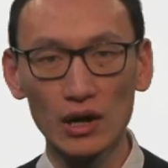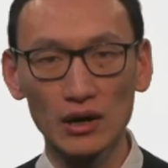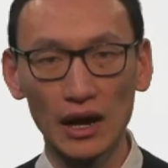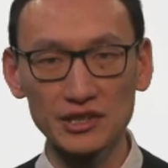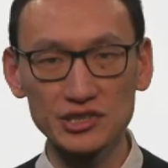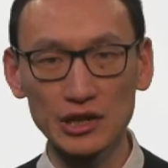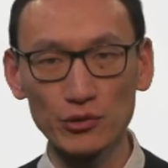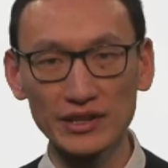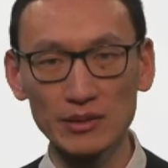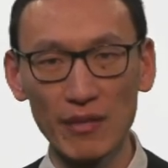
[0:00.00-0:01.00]
and
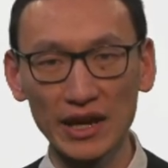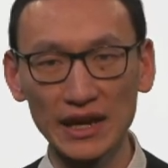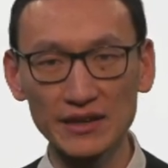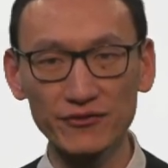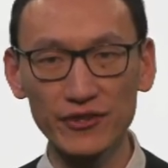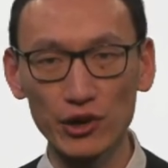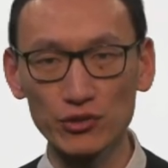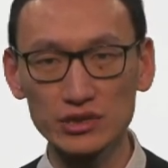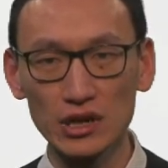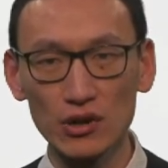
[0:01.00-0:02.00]
generate a magnetic
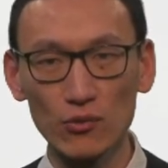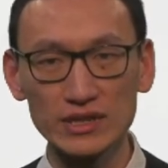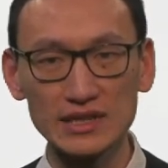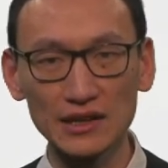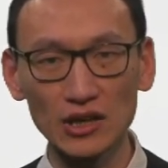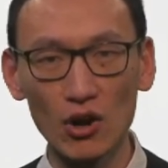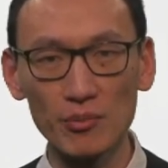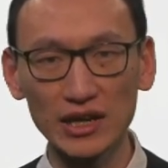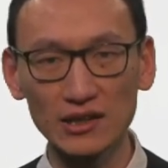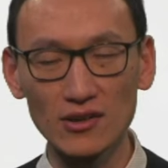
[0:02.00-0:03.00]
field without
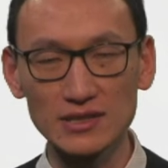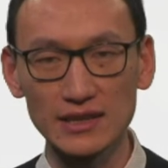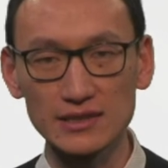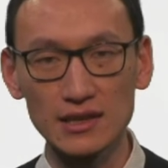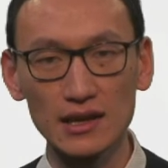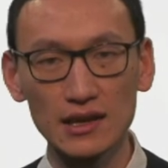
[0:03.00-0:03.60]
ohmic losses.